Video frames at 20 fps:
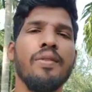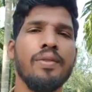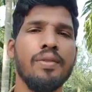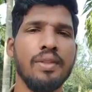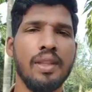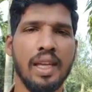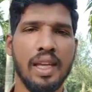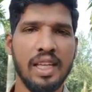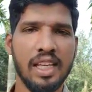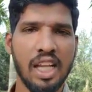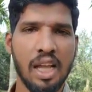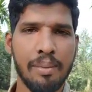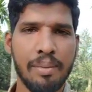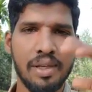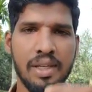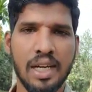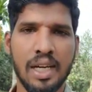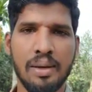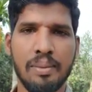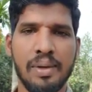they
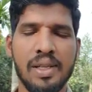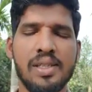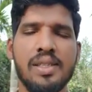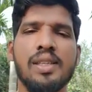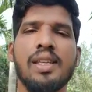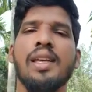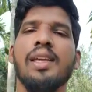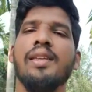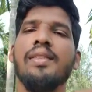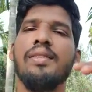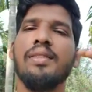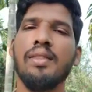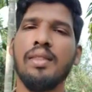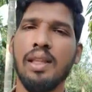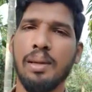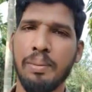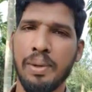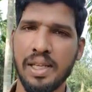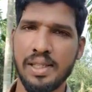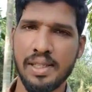inhabited, means
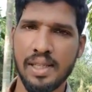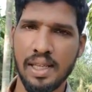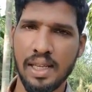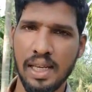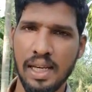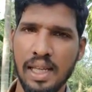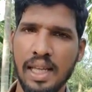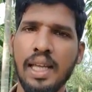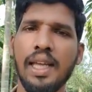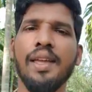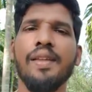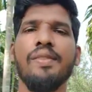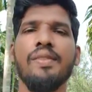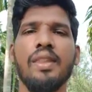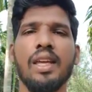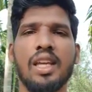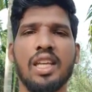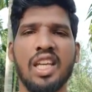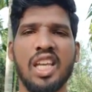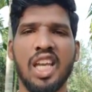they basically
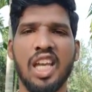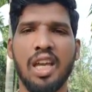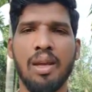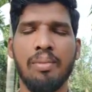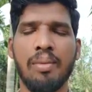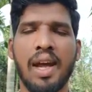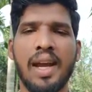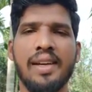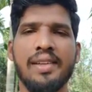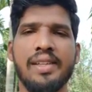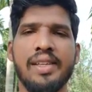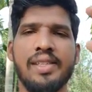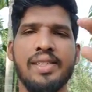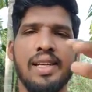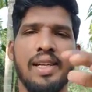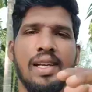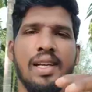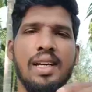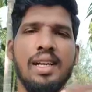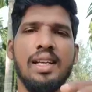they came and they
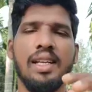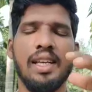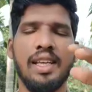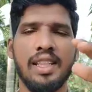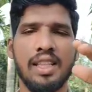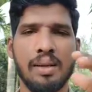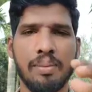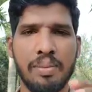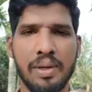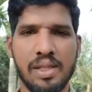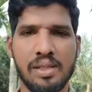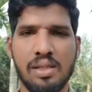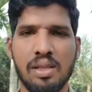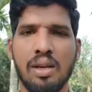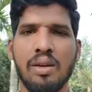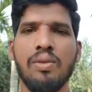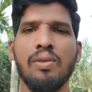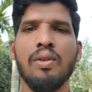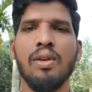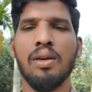settled in the place
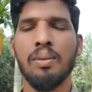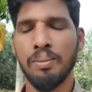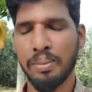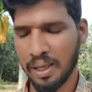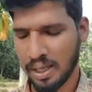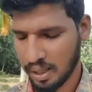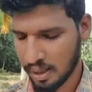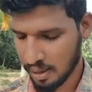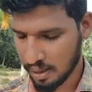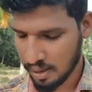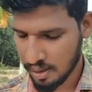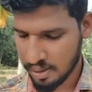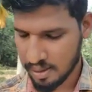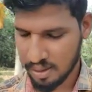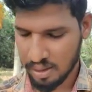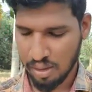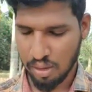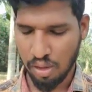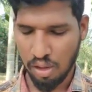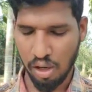of prairies.
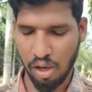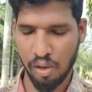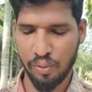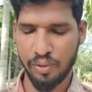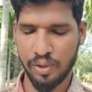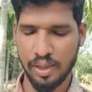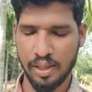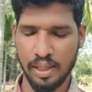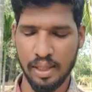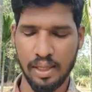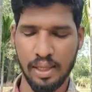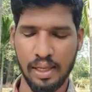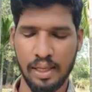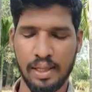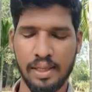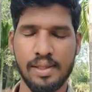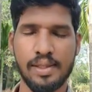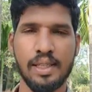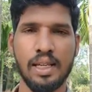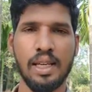After that here
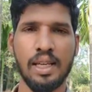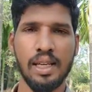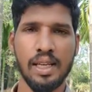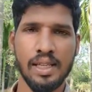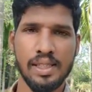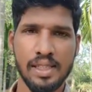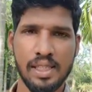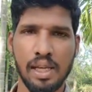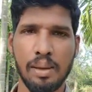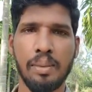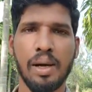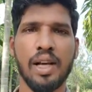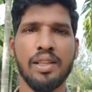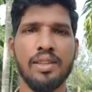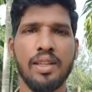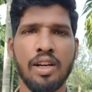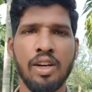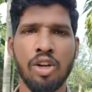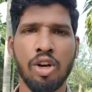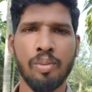they saying some
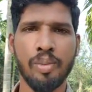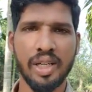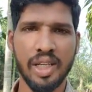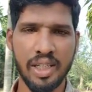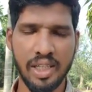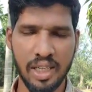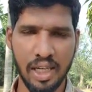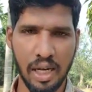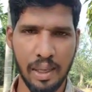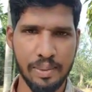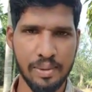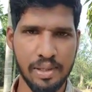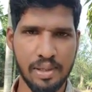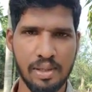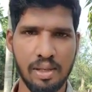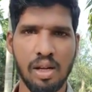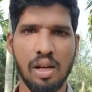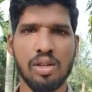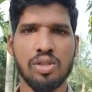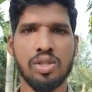other nomadic tribes
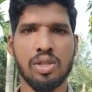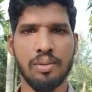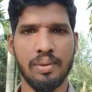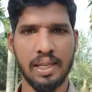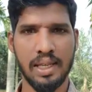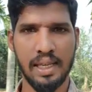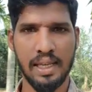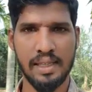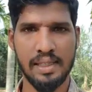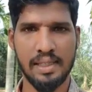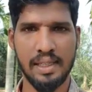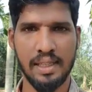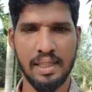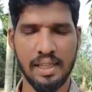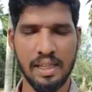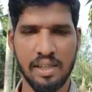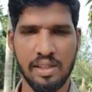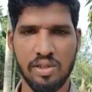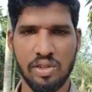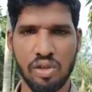also we can see in
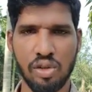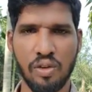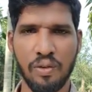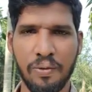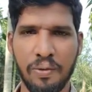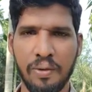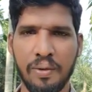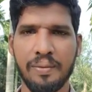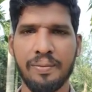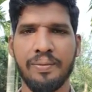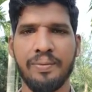the region of